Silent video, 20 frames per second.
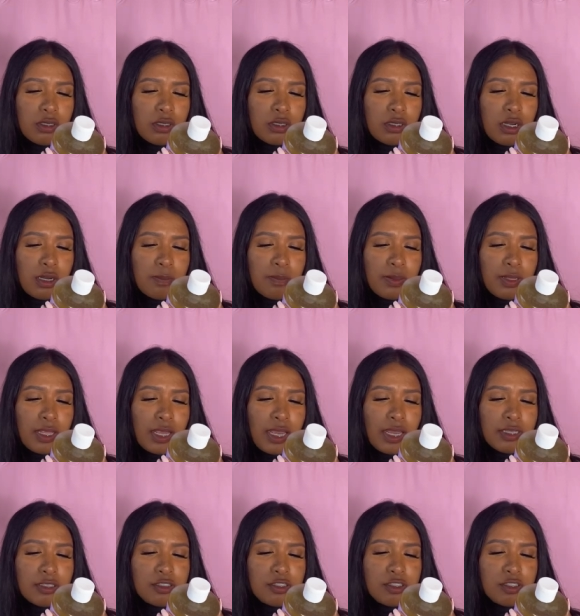
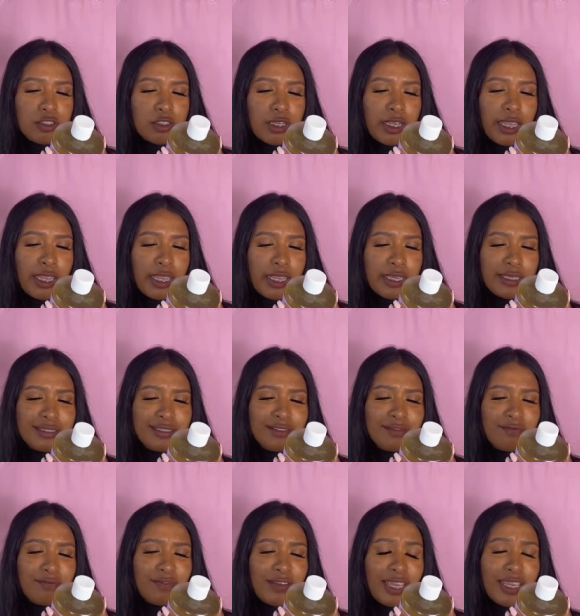applied to hands,
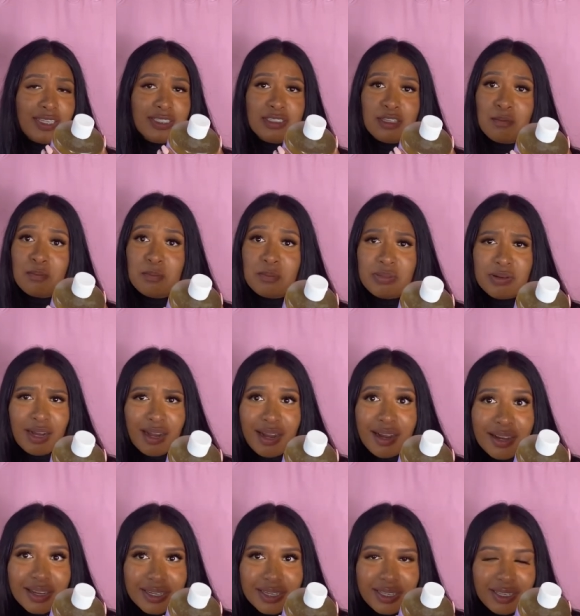face, and
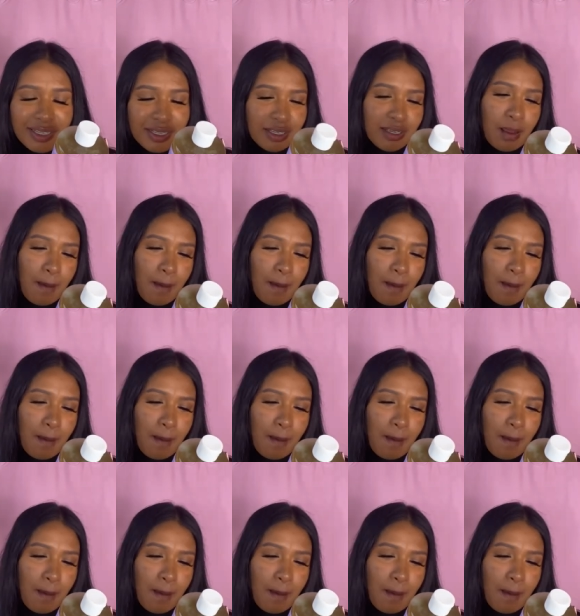body